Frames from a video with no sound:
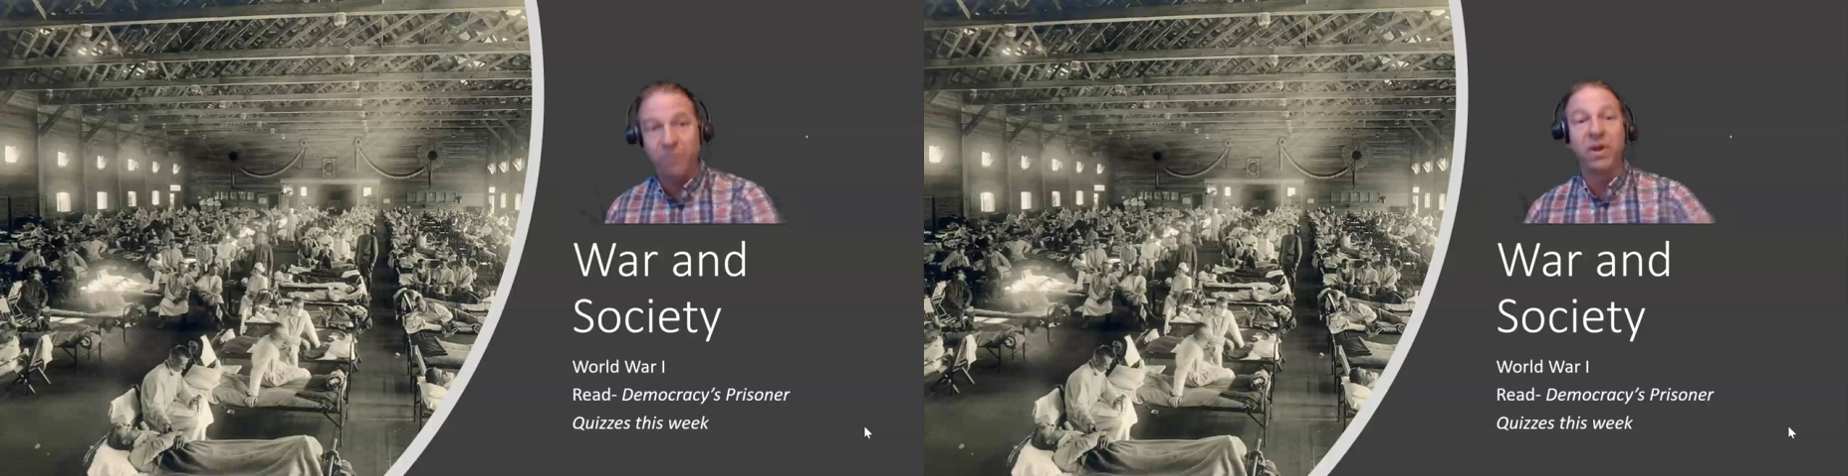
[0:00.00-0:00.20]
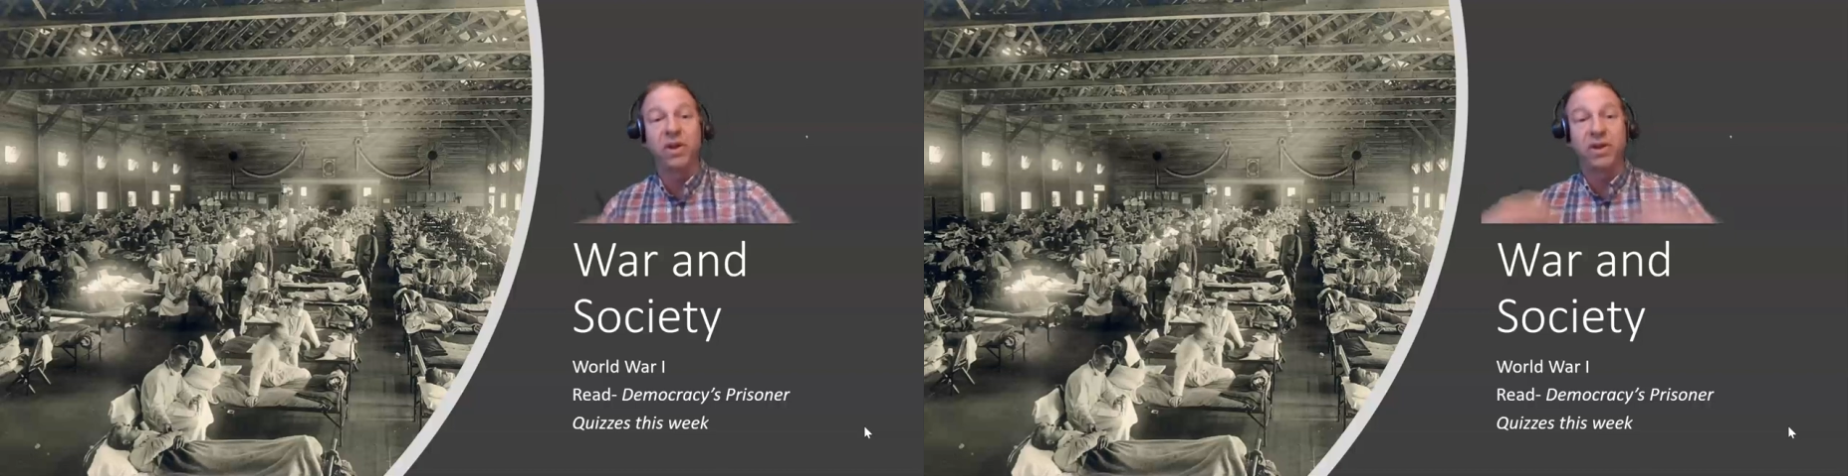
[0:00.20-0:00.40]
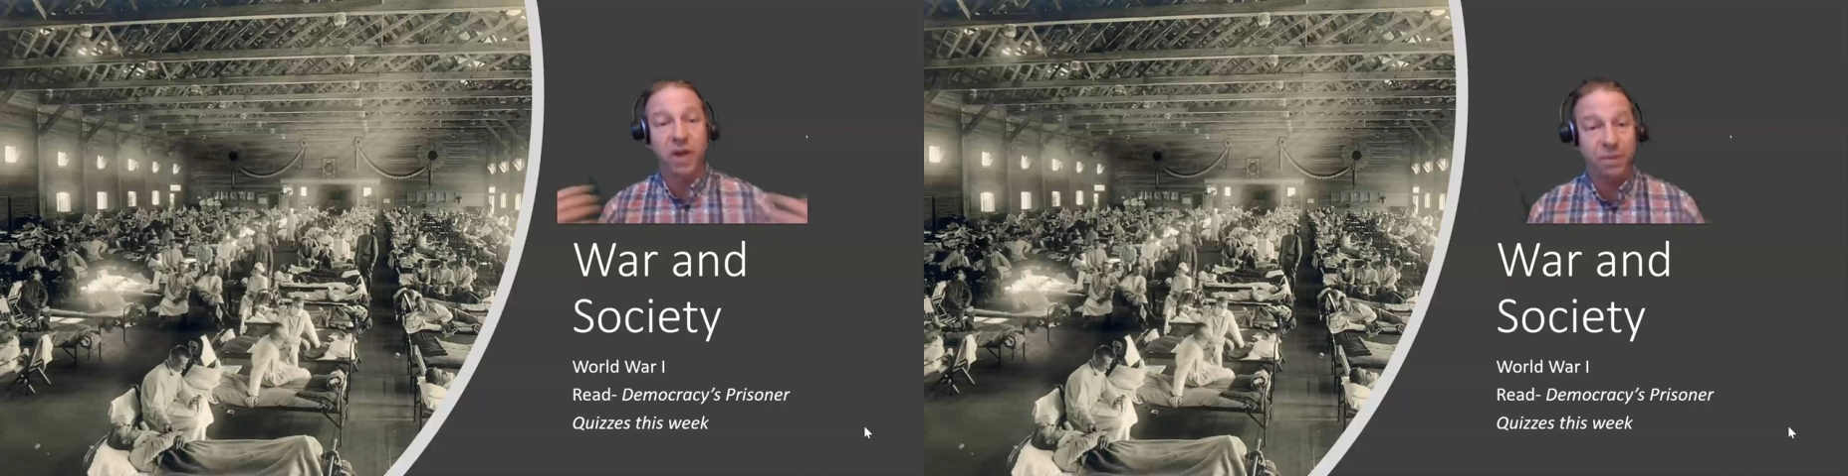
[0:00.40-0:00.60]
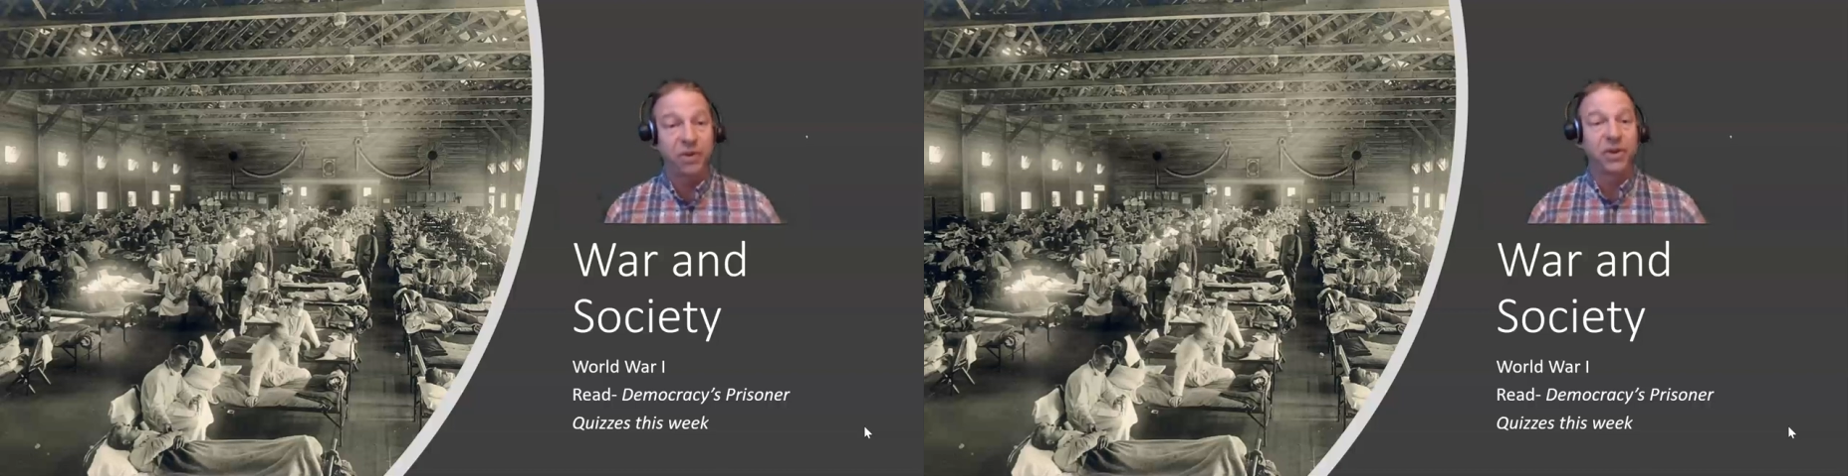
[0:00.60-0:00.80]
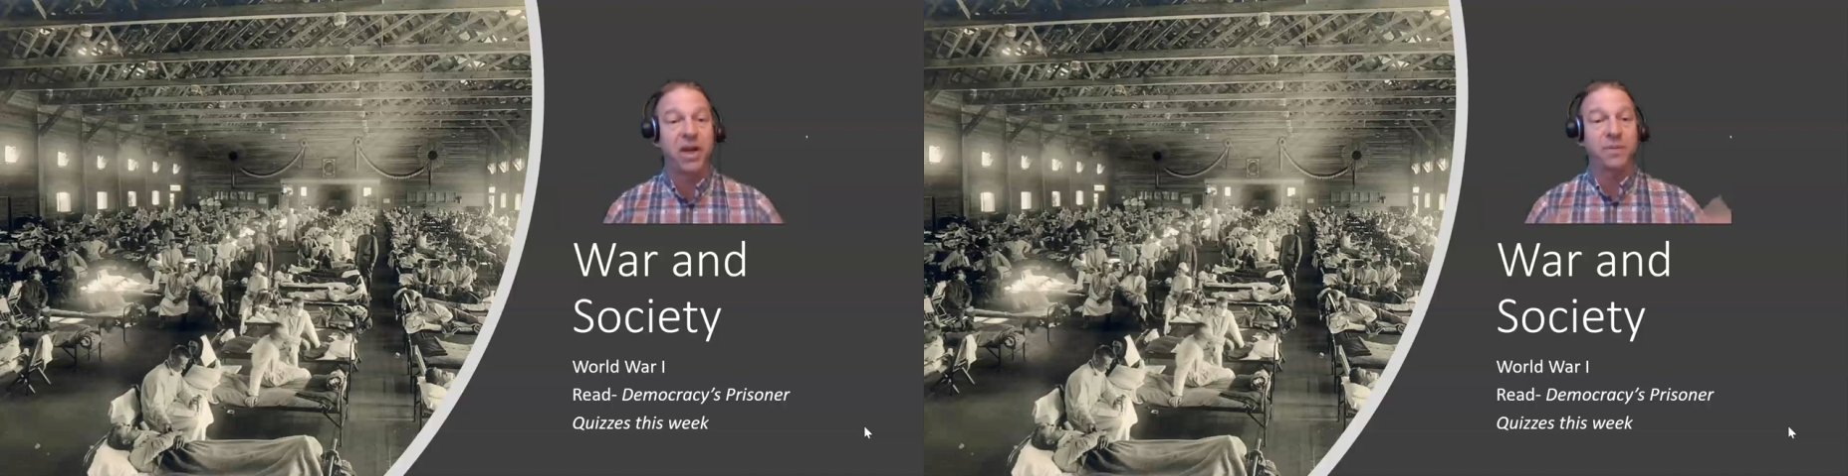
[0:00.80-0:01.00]
of military
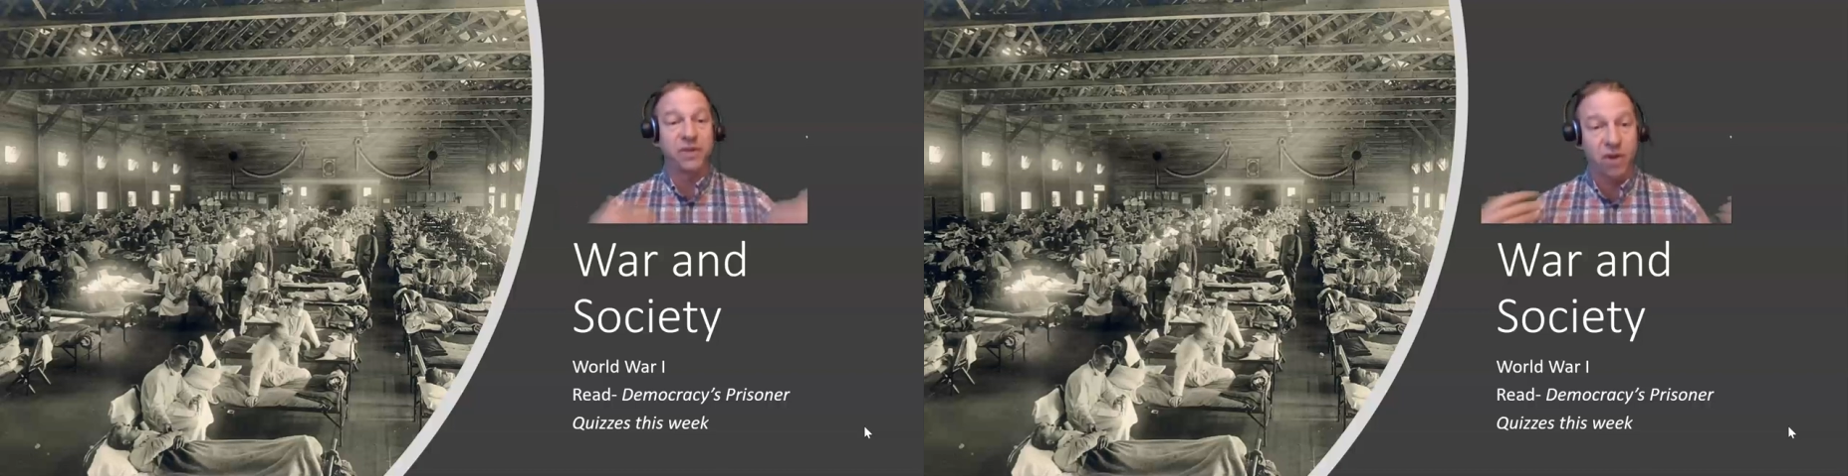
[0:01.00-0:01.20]
buildups